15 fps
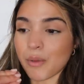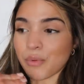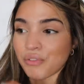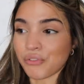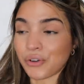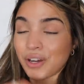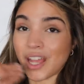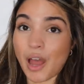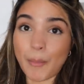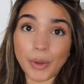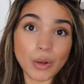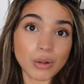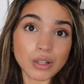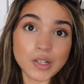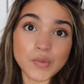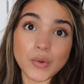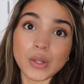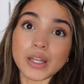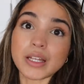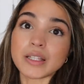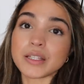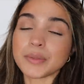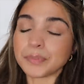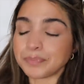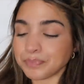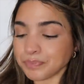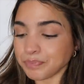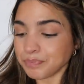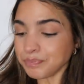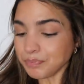I prefer chemical exfoliants.
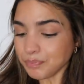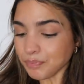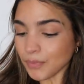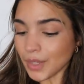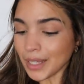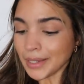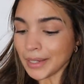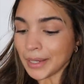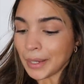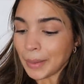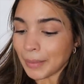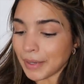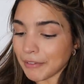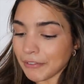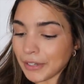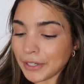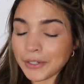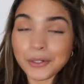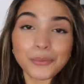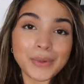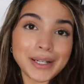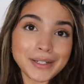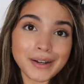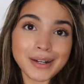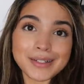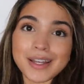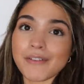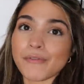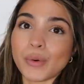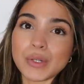But I figured, why
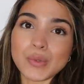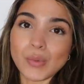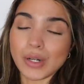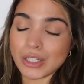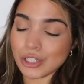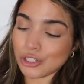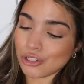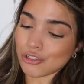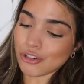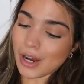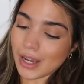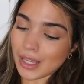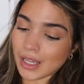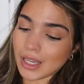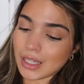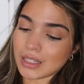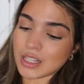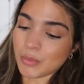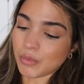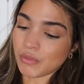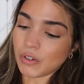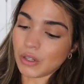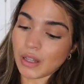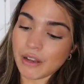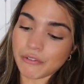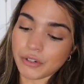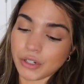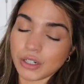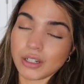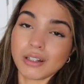not? always wanted to try Kate Somerville.
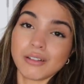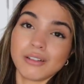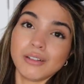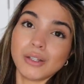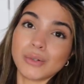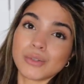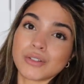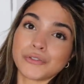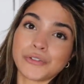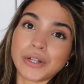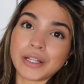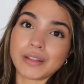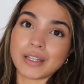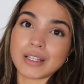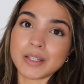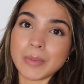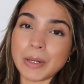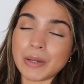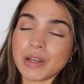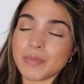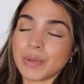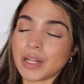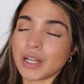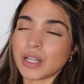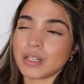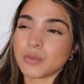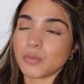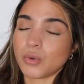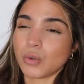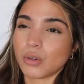I've heard loads of great things about it, but it
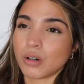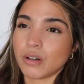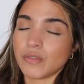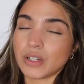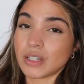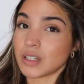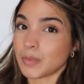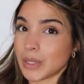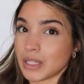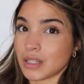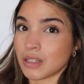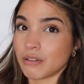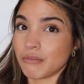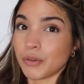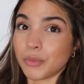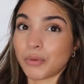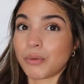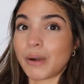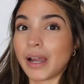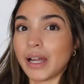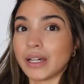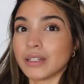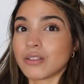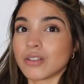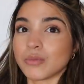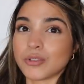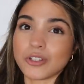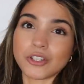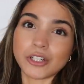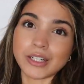is more of an expensive brand, so
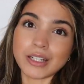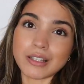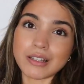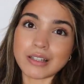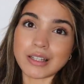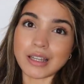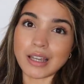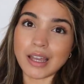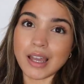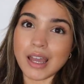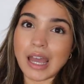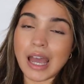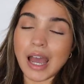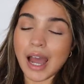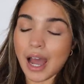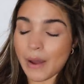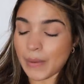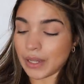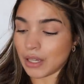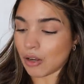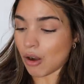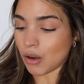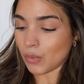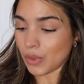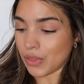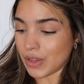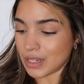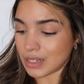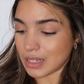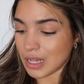I'm just curious to see how I get on
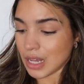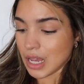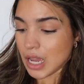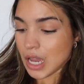with it.